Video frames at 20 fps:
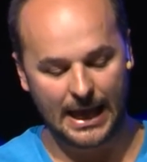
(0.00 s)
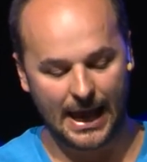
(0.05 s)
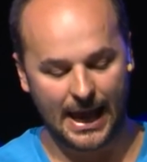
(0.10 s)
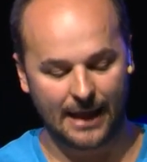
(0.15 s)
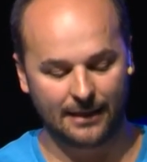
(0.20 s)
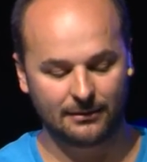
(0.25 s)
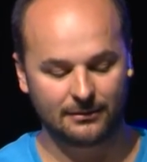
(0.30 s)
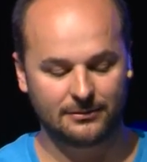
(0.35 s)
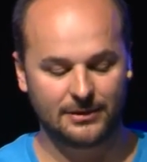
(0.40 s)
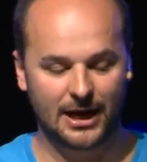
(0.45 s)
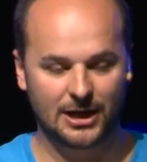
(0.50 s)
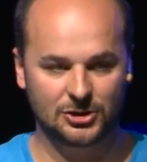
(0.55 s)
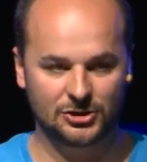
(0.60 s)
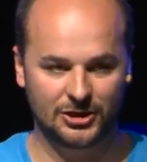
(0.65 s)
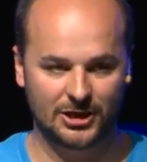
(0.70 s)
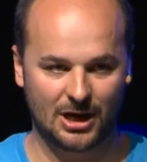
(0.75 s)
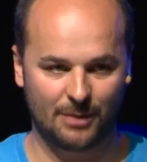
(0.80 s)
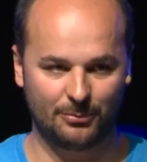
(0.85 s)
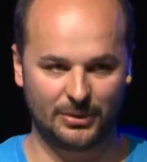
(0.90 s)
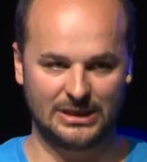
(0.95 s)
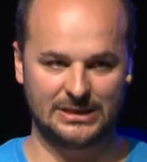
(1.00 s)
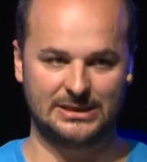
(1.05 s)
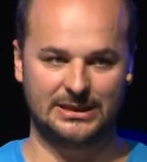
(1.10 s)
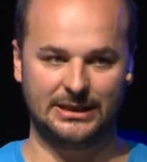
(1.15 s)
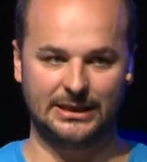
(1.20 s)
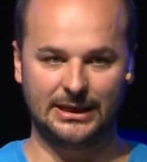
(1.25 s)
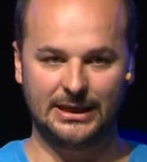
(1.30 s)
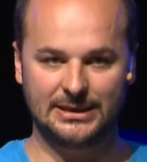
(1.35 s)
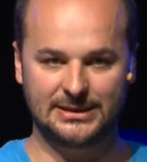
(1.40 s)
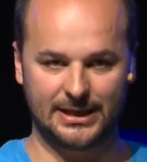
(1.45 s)
And Dark Therapy is
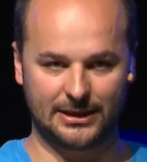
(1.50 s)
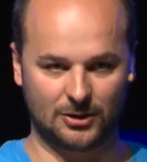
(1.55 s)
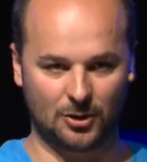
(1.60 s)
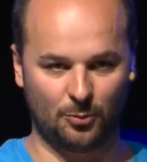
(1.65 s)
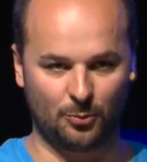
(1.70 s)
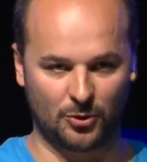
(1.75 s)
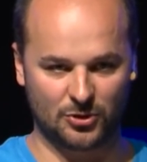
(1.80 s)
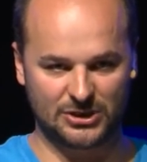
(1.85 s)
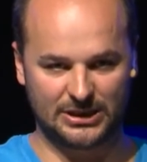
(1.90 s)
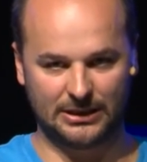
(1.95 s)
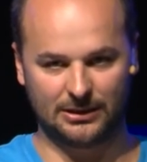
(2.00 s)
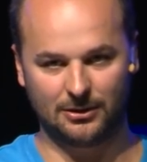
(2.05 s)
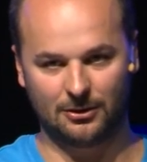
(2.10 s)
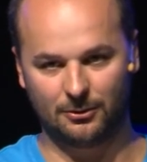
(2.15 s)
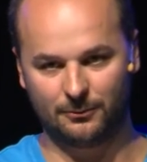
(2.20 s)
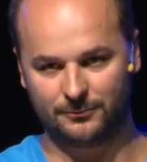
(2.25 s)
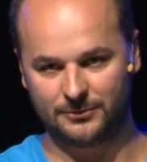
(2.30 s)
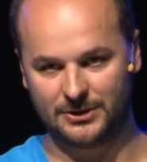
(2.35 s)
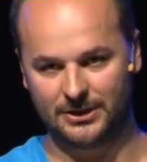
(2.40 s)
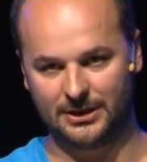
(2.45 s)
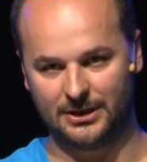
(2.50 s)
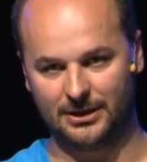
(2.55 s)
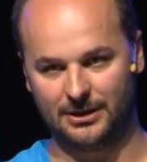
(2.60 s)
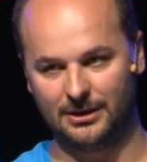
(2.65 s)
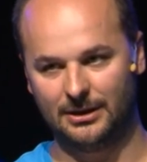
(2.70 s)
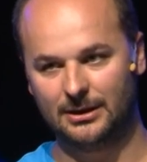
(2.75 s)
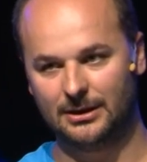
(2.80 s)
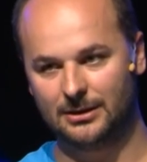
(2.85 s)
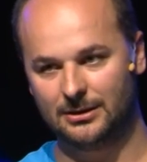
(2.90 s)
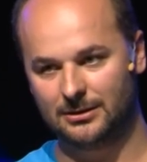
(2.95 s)
the exact opposite of
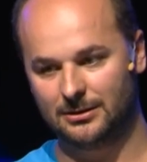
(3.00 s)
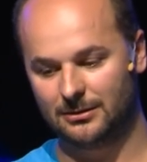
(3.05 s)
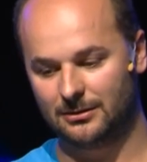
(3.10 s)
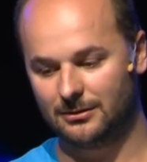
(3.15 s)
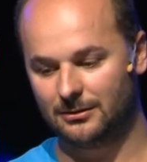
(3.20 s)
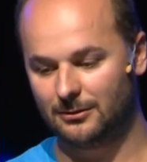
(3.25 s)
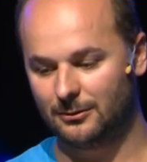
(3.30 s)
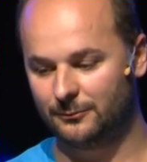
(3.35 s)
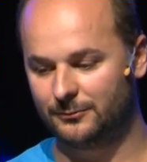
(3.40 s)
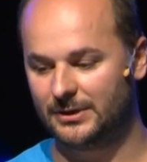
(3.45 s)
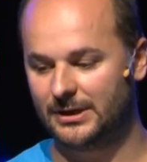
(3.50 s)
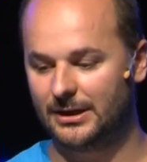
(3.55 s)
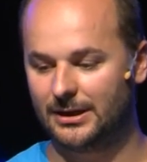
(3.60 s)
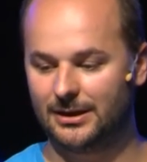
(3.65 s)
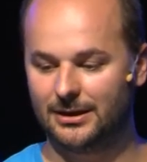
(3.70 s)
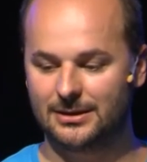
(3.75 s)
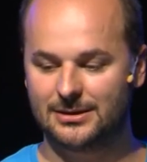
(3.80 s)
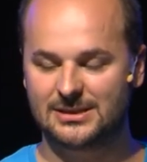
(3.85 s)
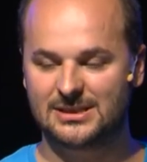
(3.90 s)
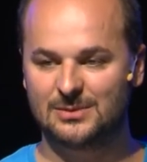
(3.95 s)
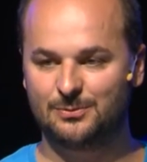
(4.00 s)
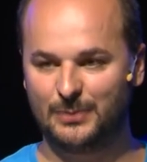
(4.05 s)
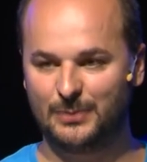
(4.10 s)
the